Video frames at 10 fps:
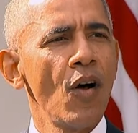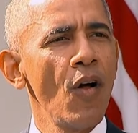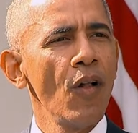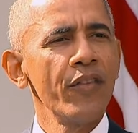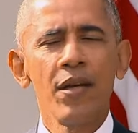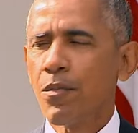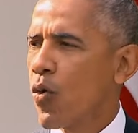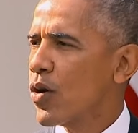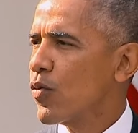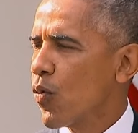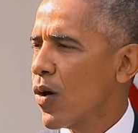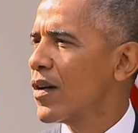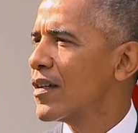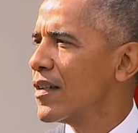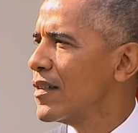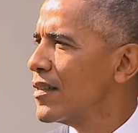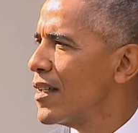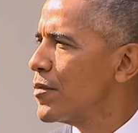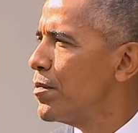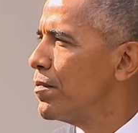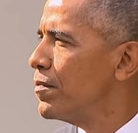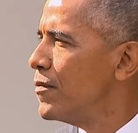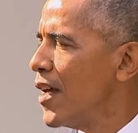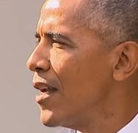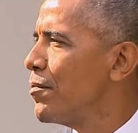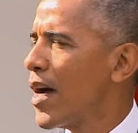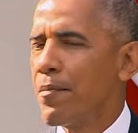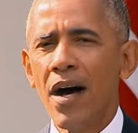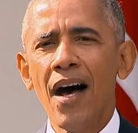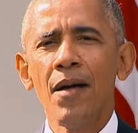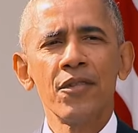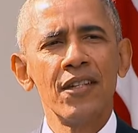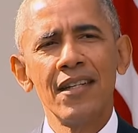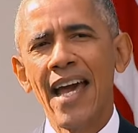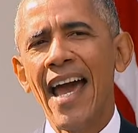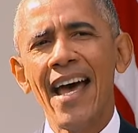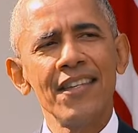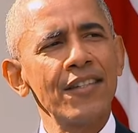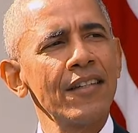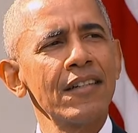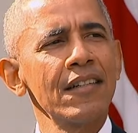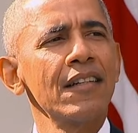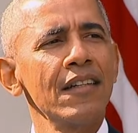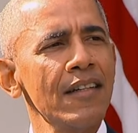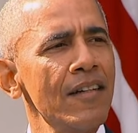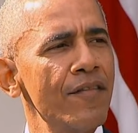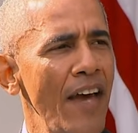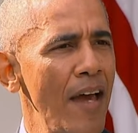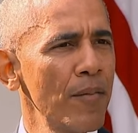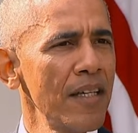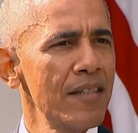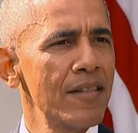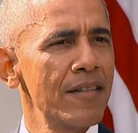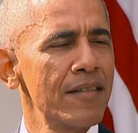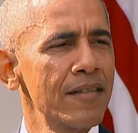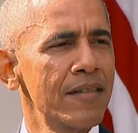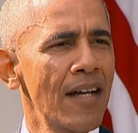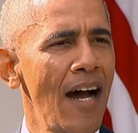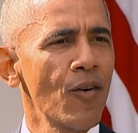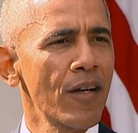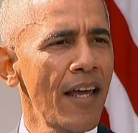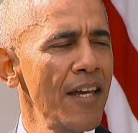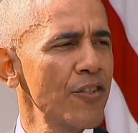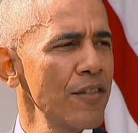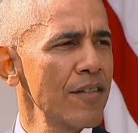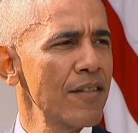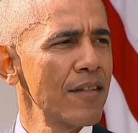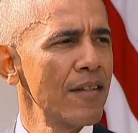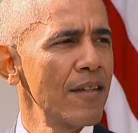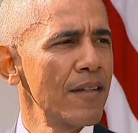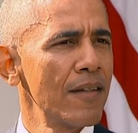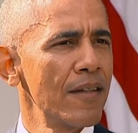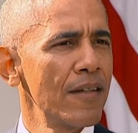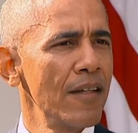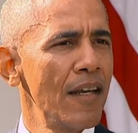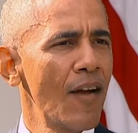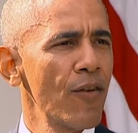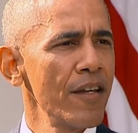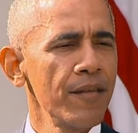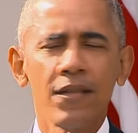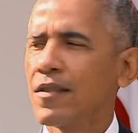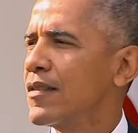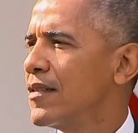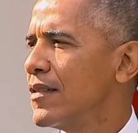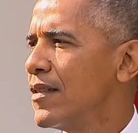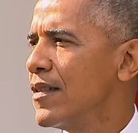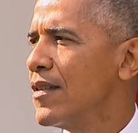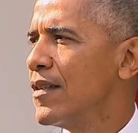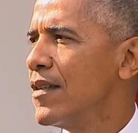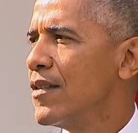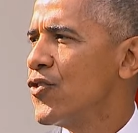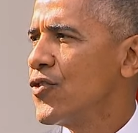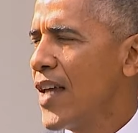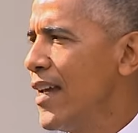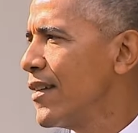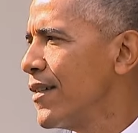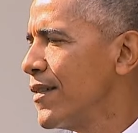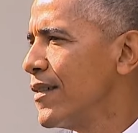All the important work that's done by moms and dads and families and congregations in every state.